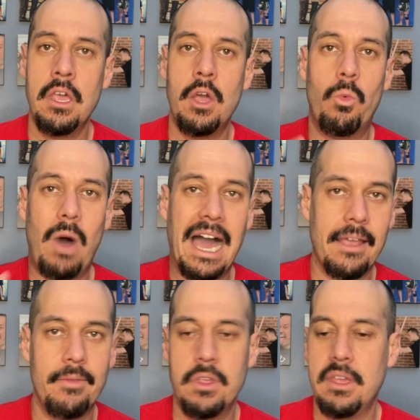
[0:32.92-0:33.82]
Why?
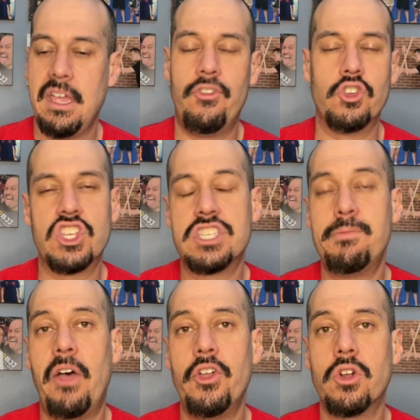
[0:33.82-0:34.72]
If there's a
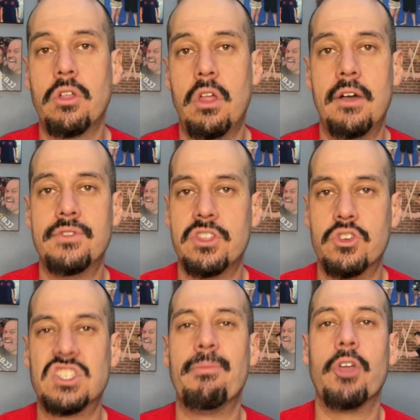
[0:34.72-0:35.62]
smell in your gloves,
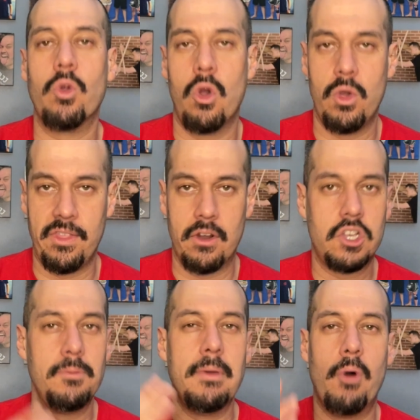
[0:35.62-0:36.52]
there's something growing there. It
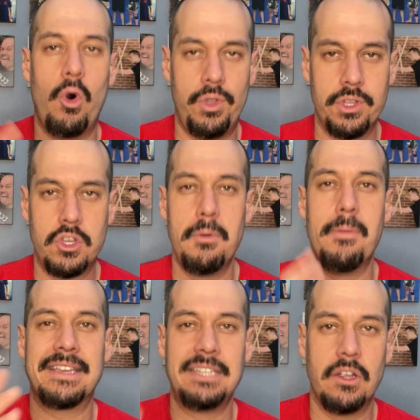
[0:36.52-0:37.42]
could be mold, it could be
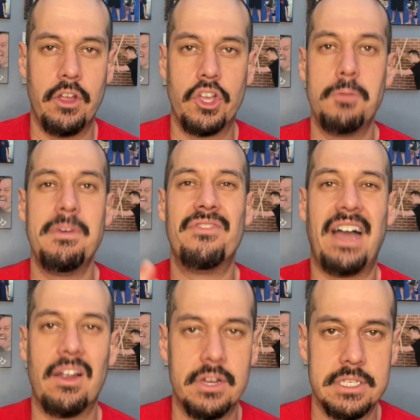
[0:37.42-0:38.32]
bacteria, it could be a
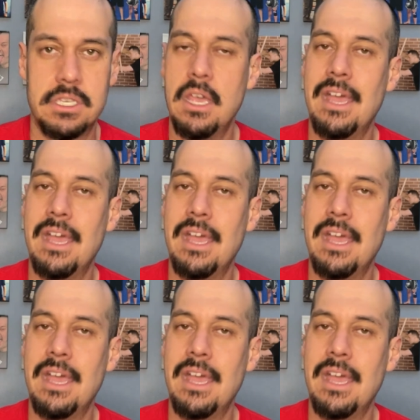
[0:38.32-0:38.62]
virus.